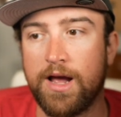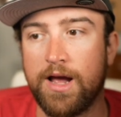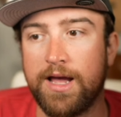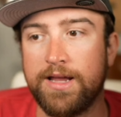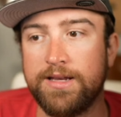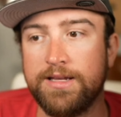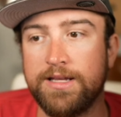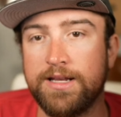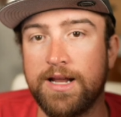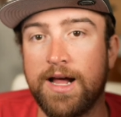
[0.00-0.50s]
I
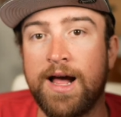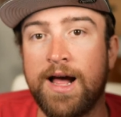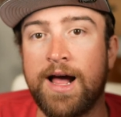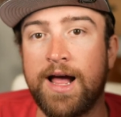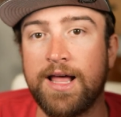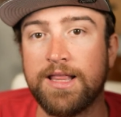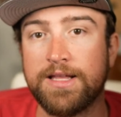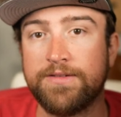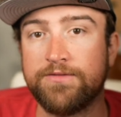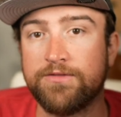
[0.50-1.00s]
need a
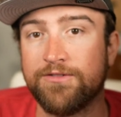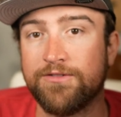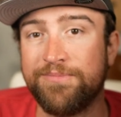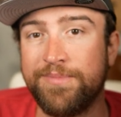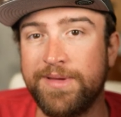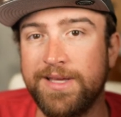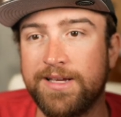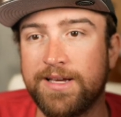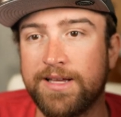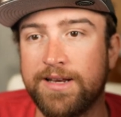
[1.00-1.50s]
high level of
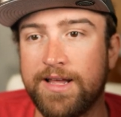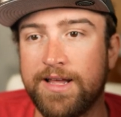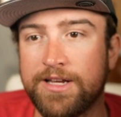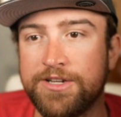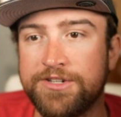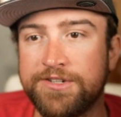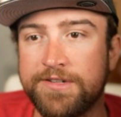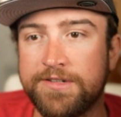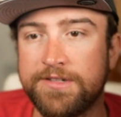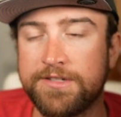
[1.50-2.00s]
peak
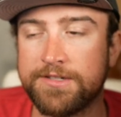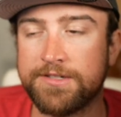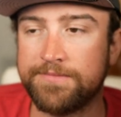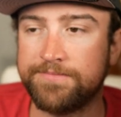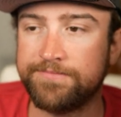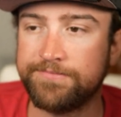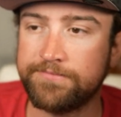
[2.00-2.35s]
connections,